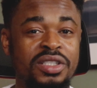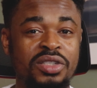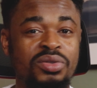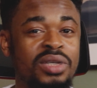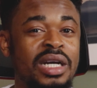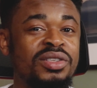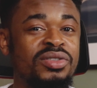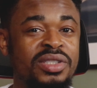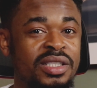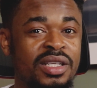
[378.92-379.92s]
the skill, you can
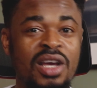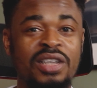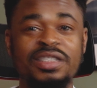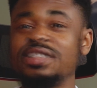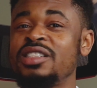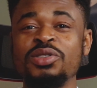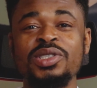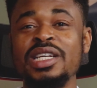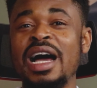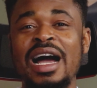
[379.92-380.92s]
use it. These
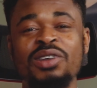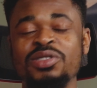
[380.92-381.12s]
skills are